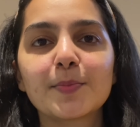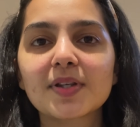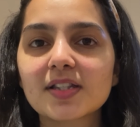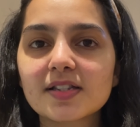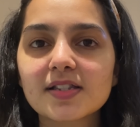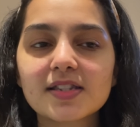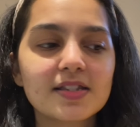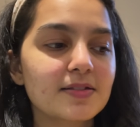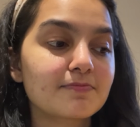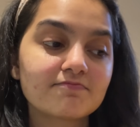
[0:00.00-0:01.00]

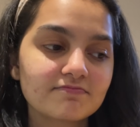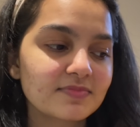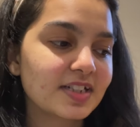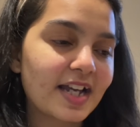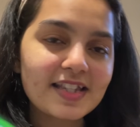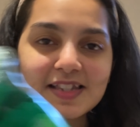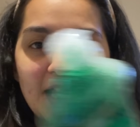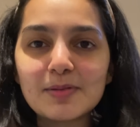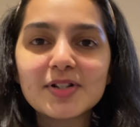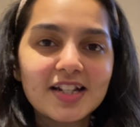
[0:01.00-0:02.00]
because guys
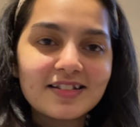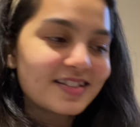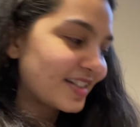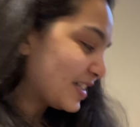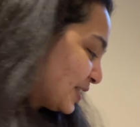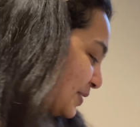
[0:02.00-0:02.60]
i'm adulting